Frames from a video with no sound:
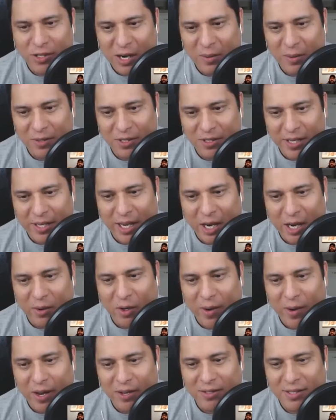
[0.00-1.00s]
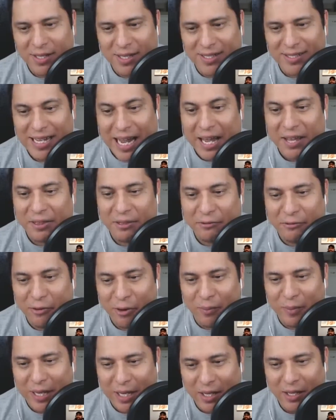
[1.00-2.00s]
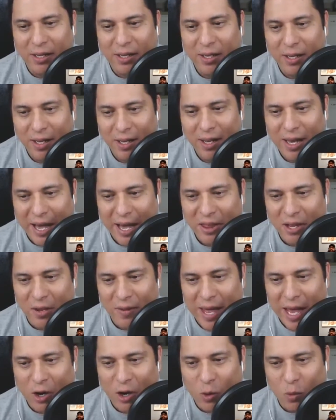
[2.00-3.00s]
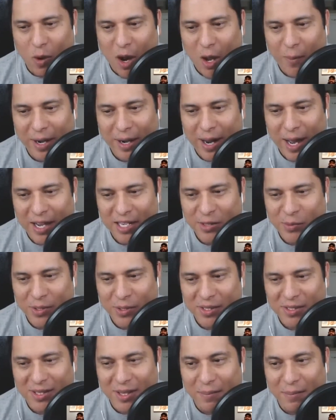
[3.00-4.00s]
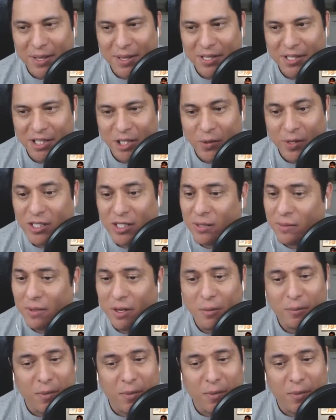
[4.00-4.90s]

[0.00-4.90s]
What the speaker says: the chat. I'm saying Eric Round said Xanth for me. Either that or Robin Asprin's The Mix series.